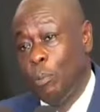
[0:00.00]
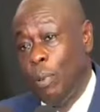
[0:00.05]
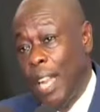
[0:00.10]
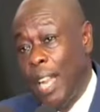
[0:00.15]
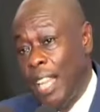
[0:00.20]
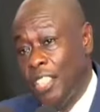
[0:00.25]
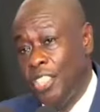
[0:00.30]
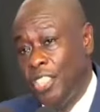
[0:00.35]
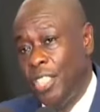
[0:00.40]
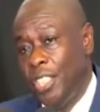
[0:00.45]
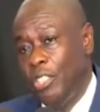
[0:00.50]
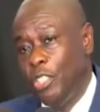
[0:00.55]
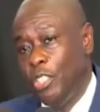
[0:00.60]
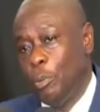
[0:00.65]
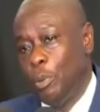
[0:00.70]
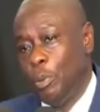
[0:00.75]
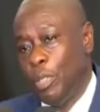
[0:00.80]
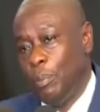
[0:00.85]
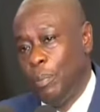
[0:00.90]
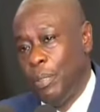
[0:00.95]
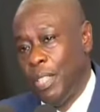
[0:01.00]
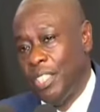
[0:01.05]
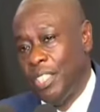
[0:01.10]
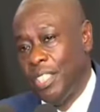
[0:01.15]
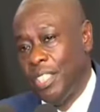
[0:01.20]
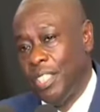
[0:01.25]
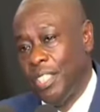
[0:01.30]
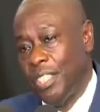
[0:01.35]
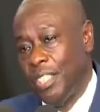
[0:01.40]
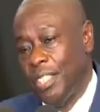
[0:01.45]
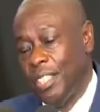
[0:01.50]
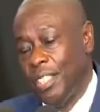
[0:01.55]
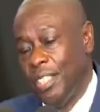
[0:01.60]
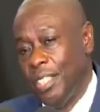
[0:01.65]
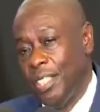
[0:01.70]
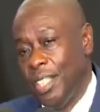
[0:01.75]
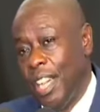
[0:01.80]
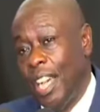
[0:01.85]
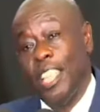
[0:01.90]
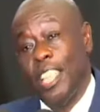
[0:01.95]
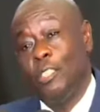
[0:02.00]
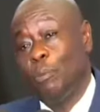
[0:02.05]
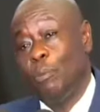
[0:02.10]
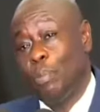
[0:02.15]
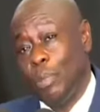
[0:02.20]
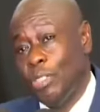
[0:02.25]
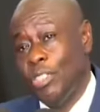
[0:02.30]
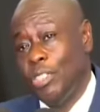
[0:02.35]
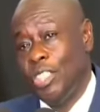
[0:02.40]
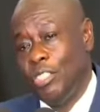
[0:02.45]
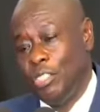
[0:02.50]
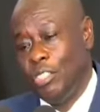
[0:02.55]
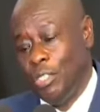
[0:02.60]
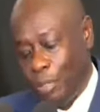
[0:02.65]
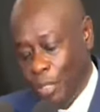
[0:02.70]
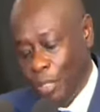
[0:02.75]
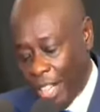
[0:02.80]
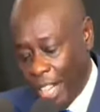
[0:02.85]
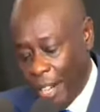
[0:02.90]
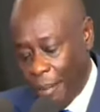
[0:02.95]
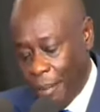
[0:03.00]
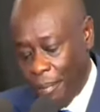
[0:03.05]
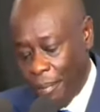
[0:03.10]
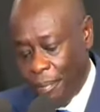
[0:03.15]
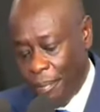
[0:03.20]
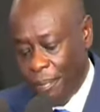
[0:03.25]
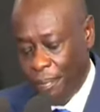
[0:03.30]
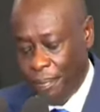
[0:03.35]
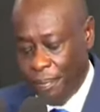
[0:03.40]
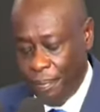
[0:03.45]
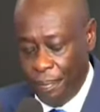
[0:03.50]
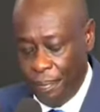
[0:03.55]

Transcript: splashed in newspapers as proceeds of crime.